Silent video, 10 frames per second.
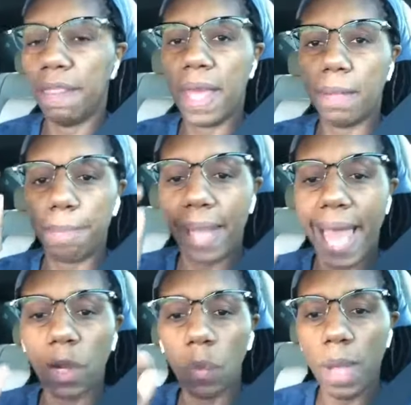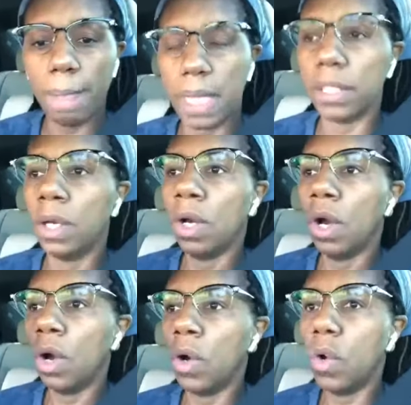that black women
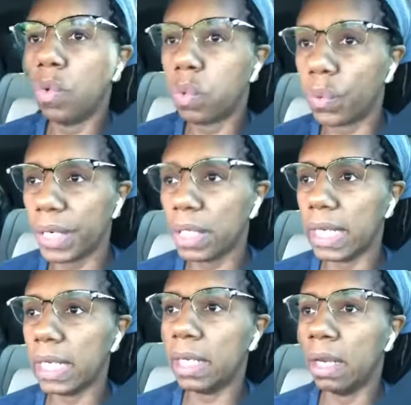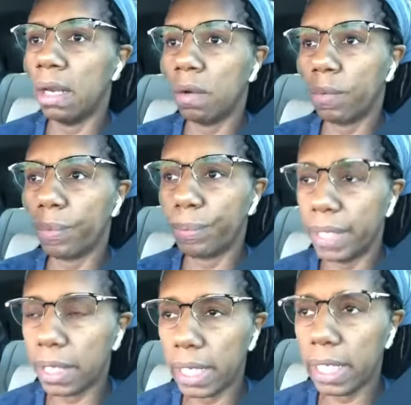who really,
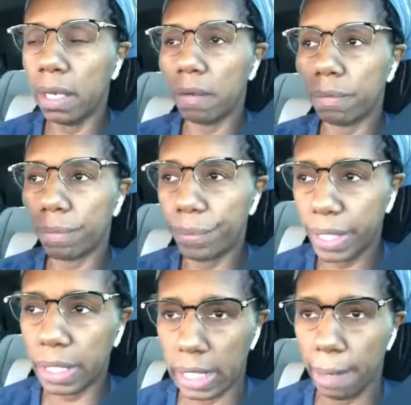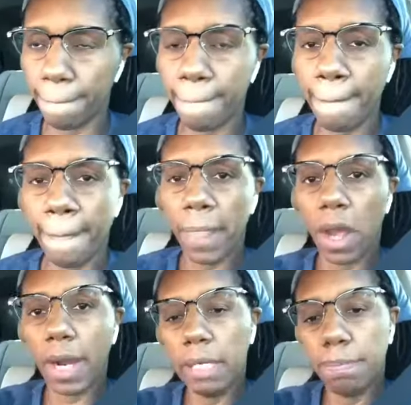really, really
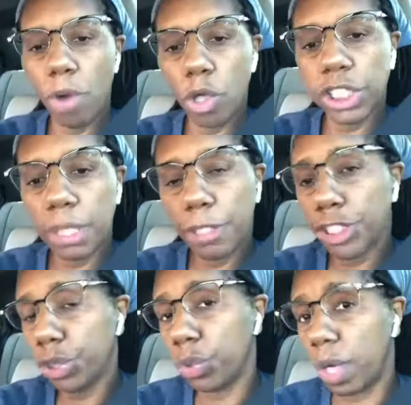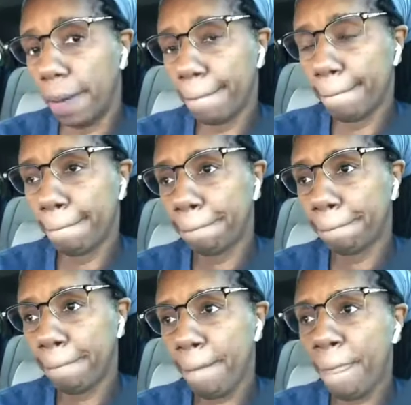are emotionally mature
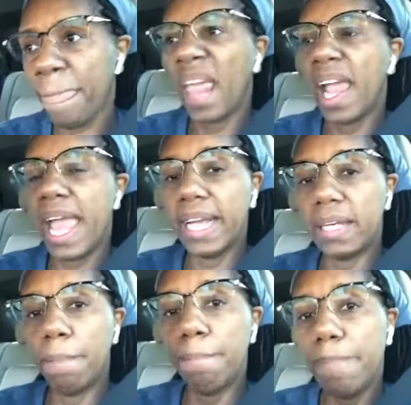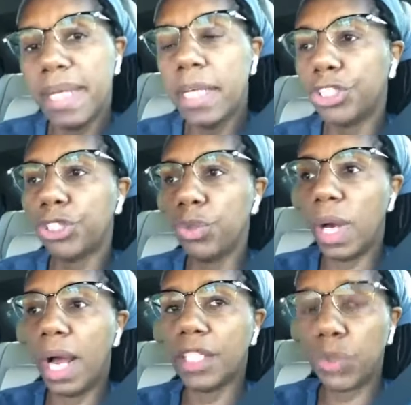and committed
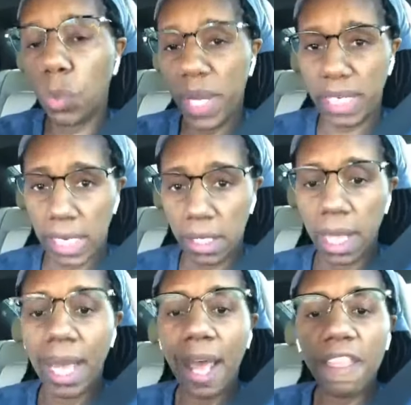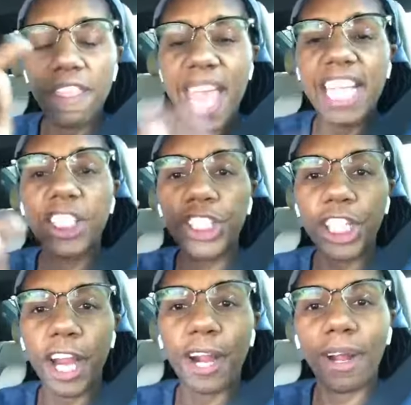to us winning, they
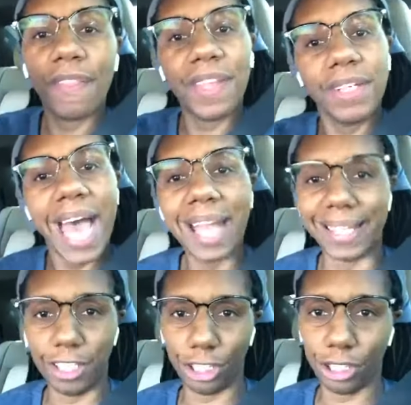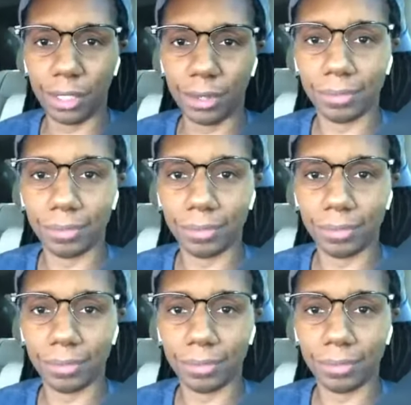share the knowledge.